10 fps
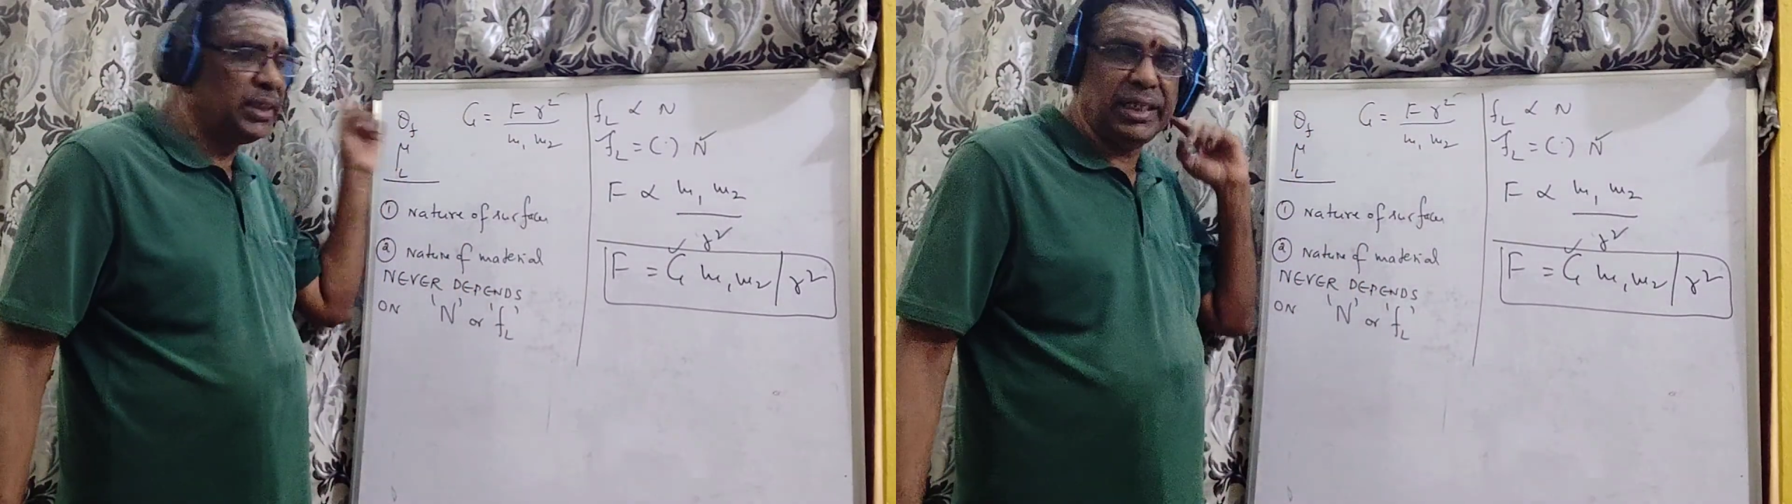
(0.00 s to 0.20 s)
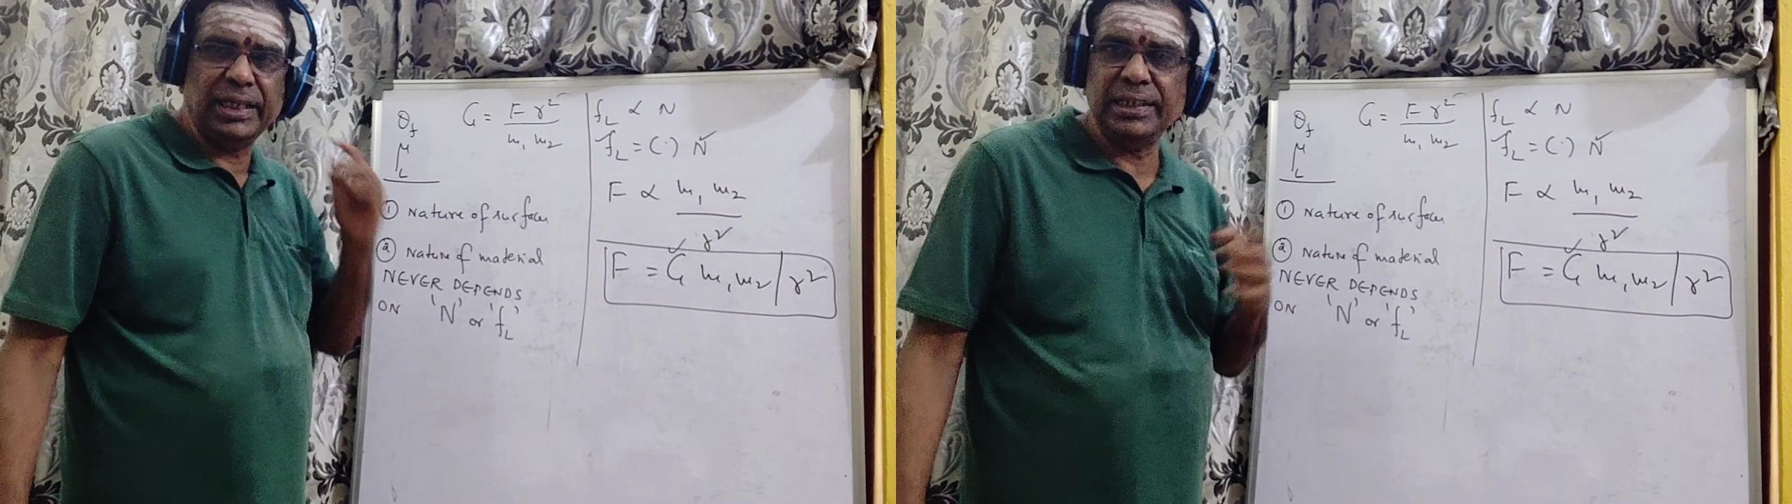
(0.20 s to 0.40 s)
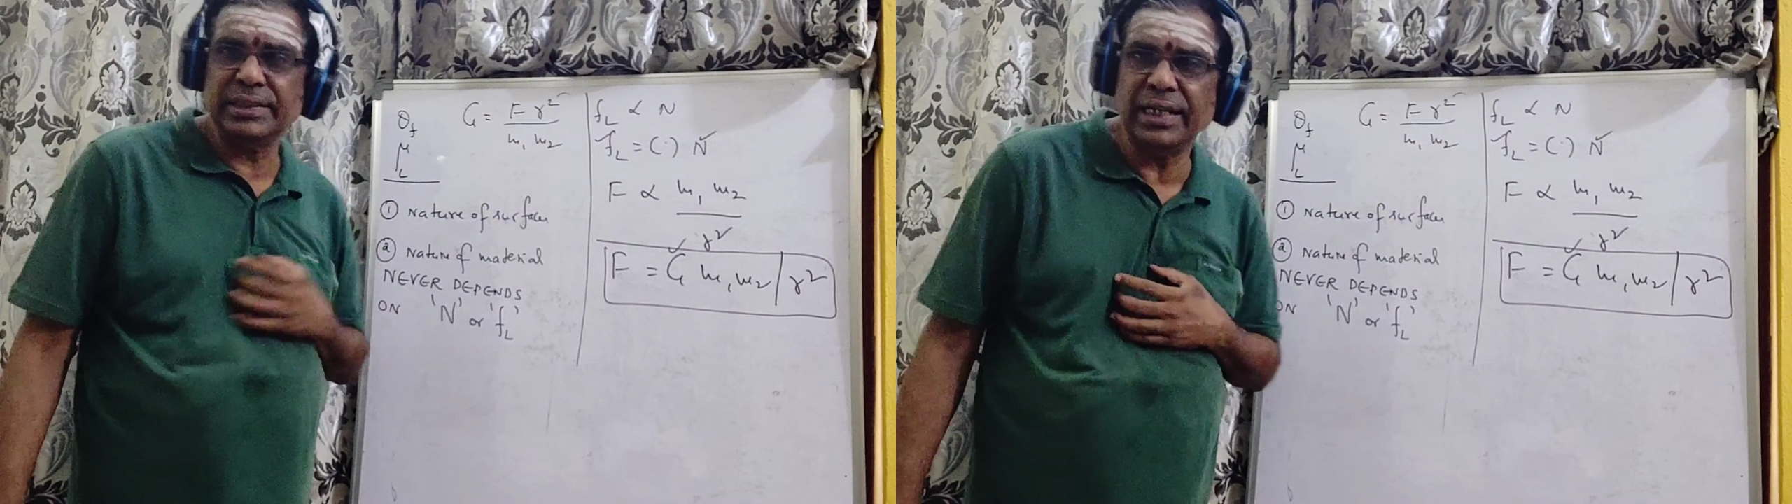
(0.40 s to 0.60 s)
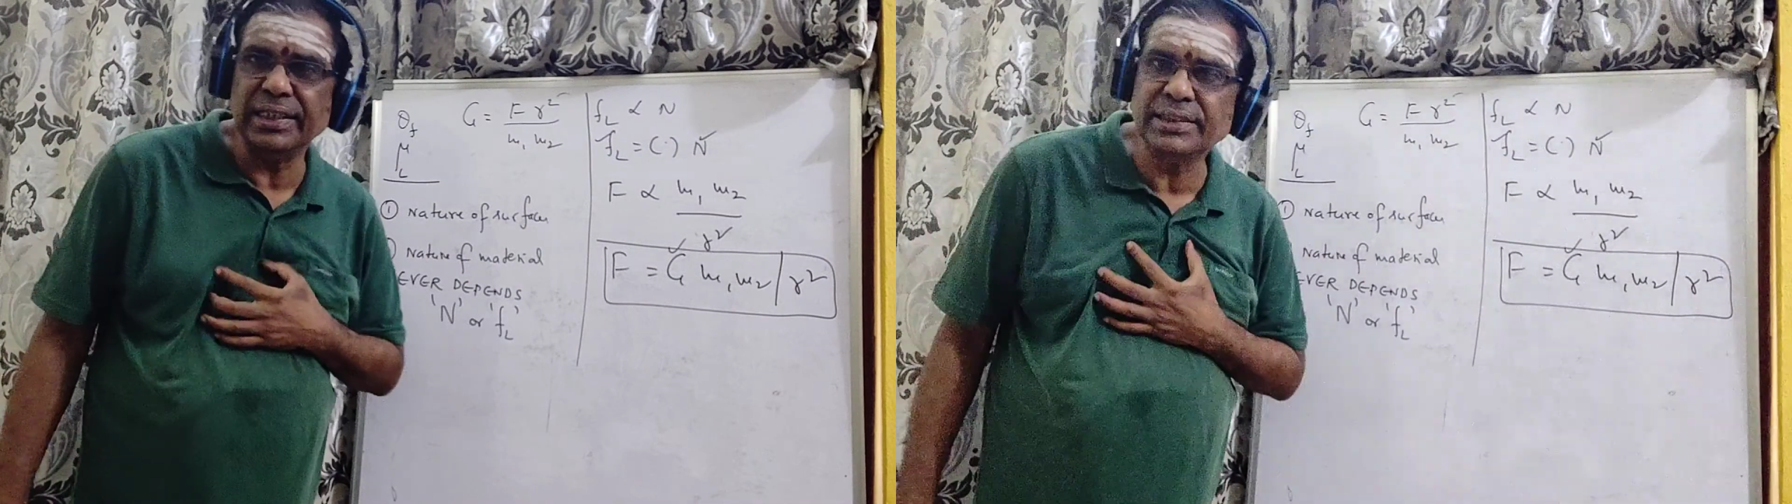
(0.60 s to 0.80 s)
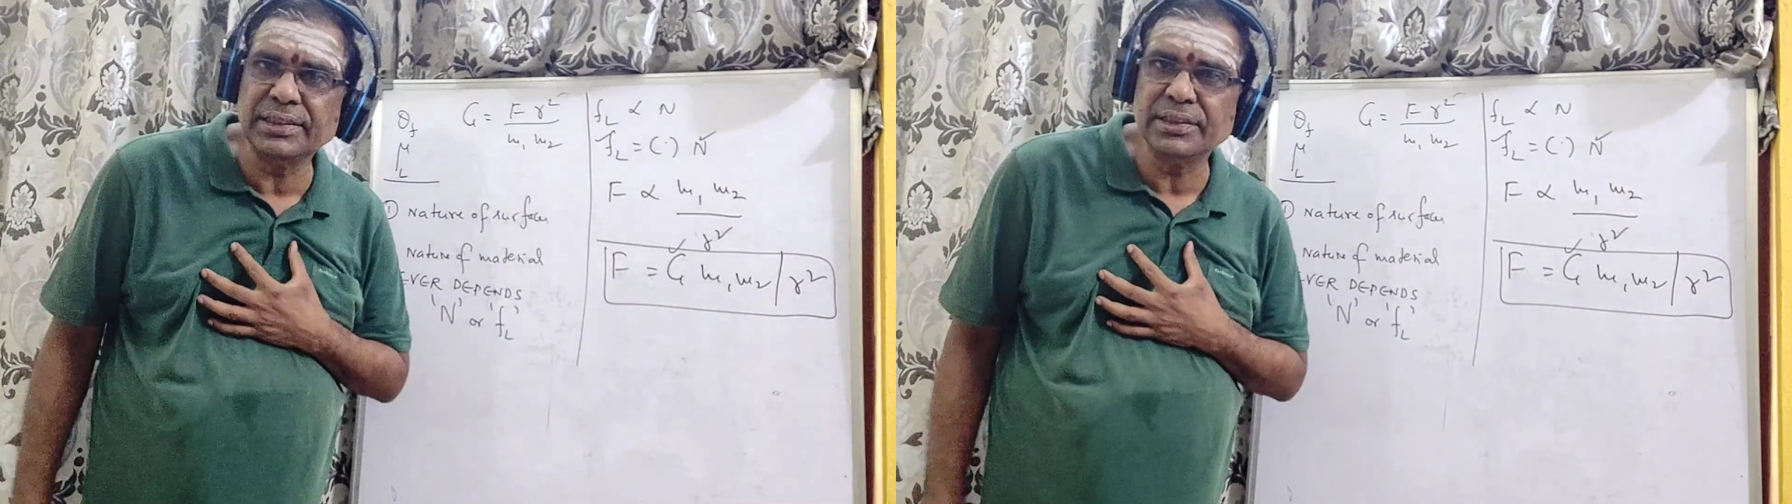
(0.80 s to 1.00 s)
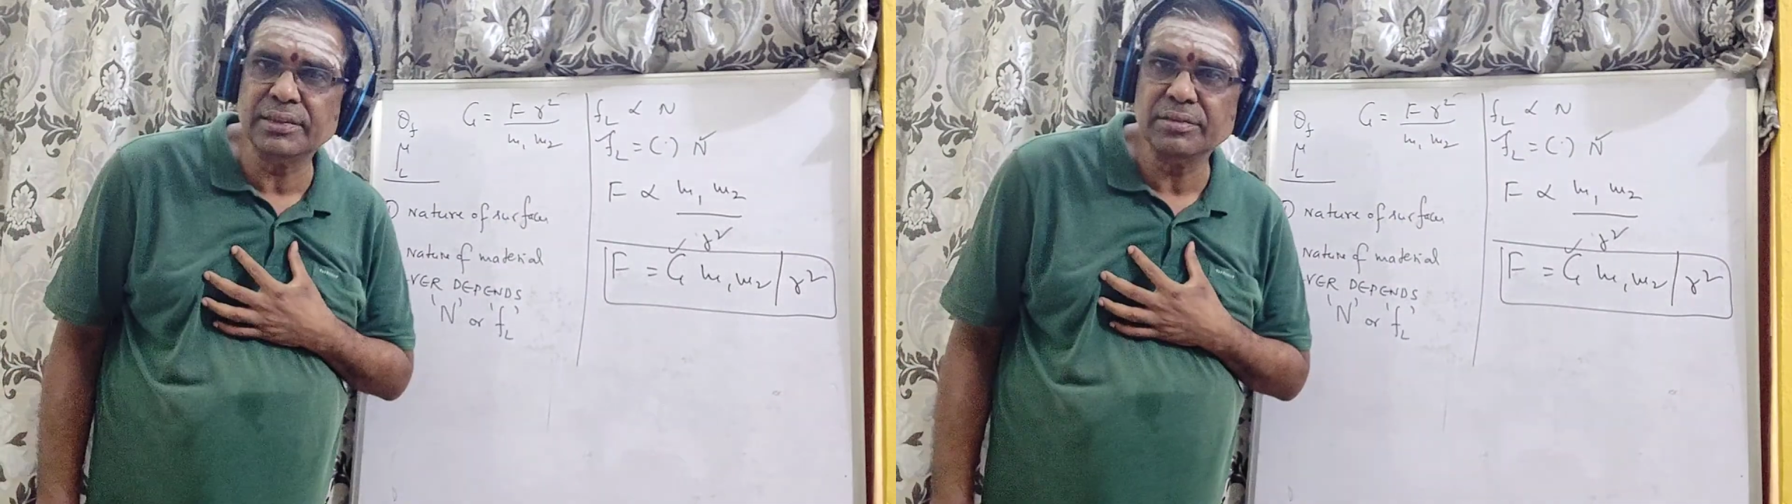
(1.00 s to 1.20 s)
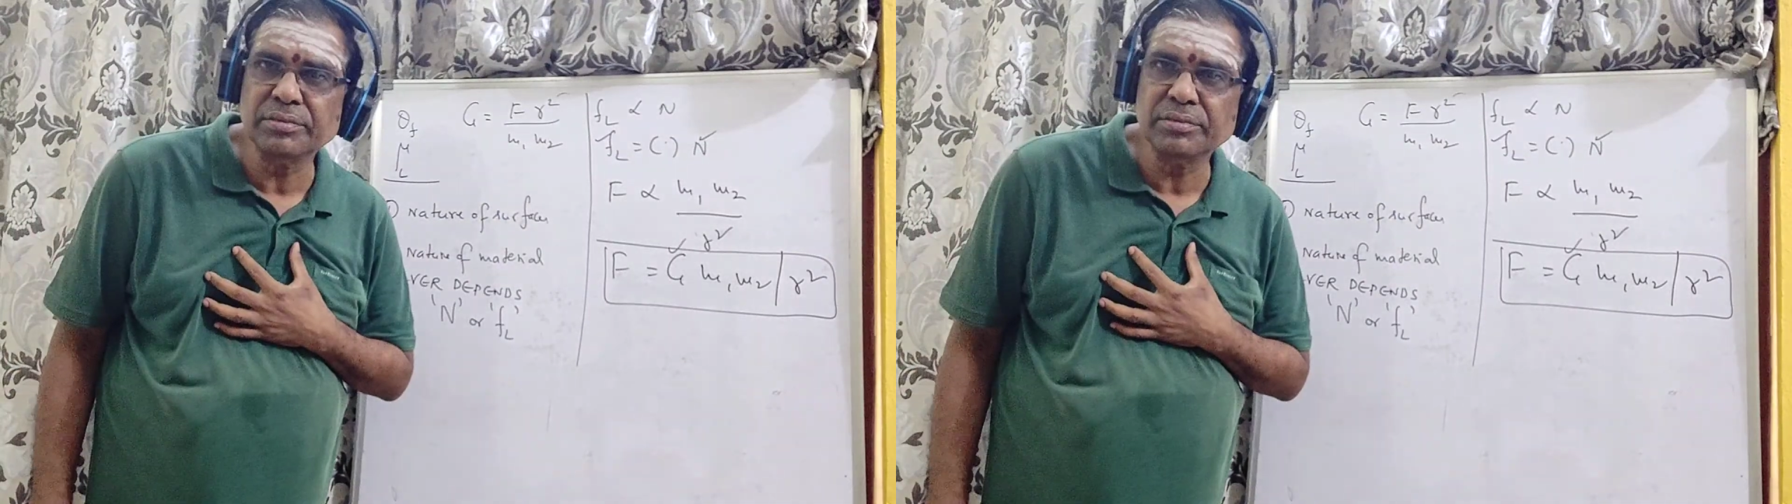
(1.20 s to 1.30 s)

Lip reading: G is less.